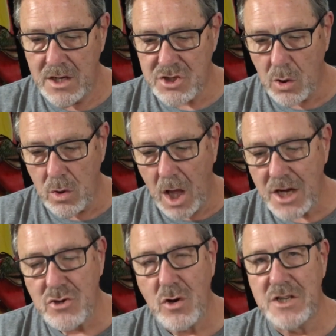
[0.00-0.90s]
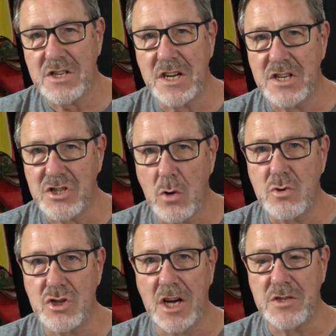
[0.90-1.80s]
So Lot trusted his
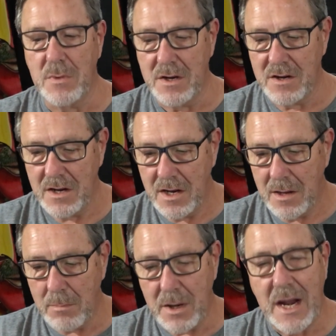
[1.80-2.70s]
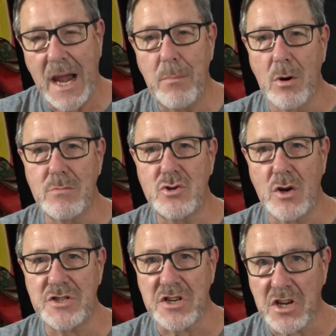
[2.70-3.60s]
own judgment, but Abram
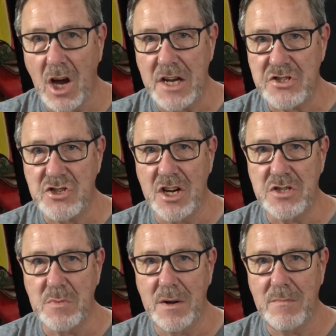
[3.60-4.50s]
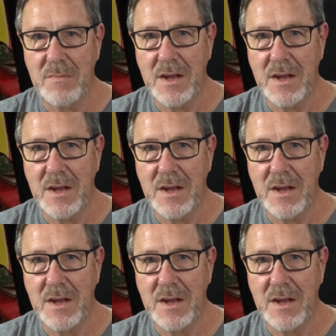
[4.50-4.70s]
trusted God's judgment.